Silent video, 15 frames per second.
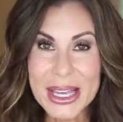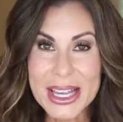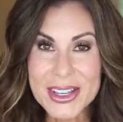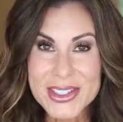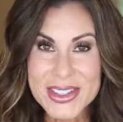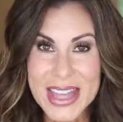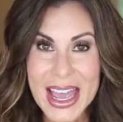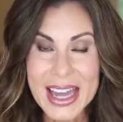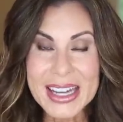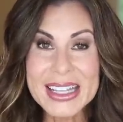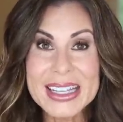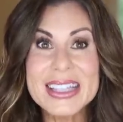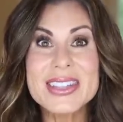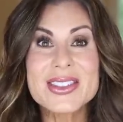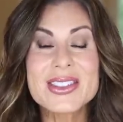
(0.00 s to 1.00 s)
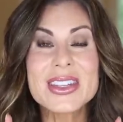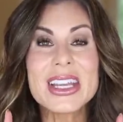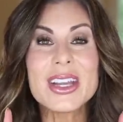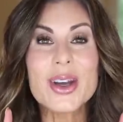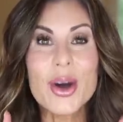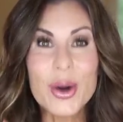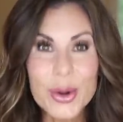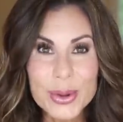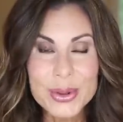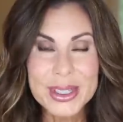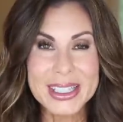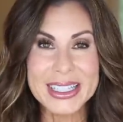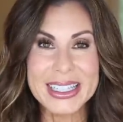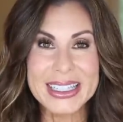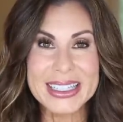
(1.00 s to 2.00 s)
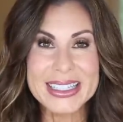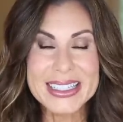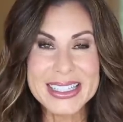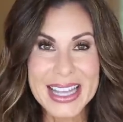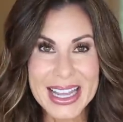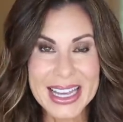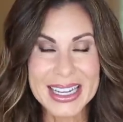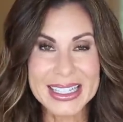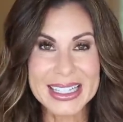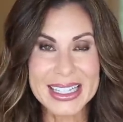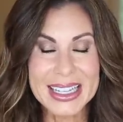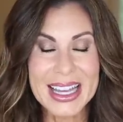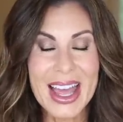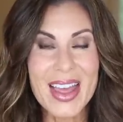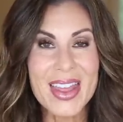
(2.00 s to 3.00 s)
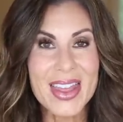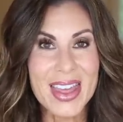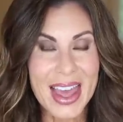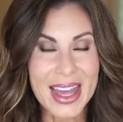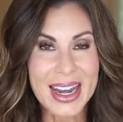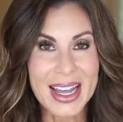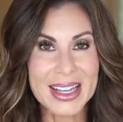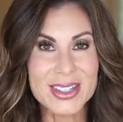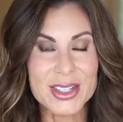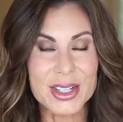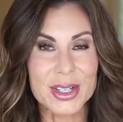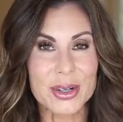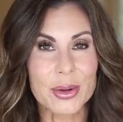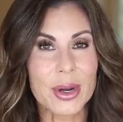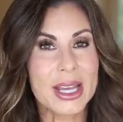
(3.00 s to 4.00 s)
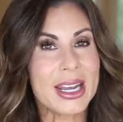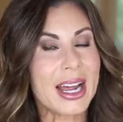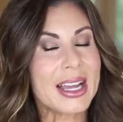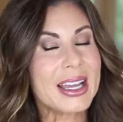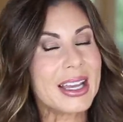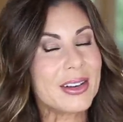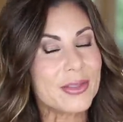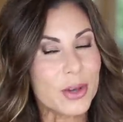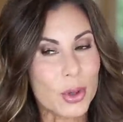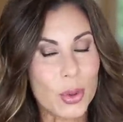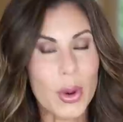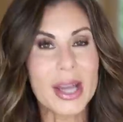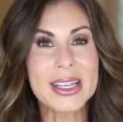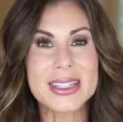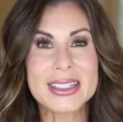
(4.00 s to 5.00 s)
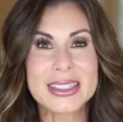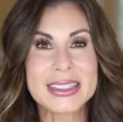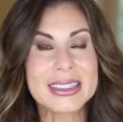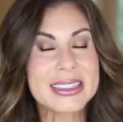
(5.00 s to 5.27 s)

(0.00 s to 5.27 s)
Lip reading: because that is the only tanning that I do, and I have quite a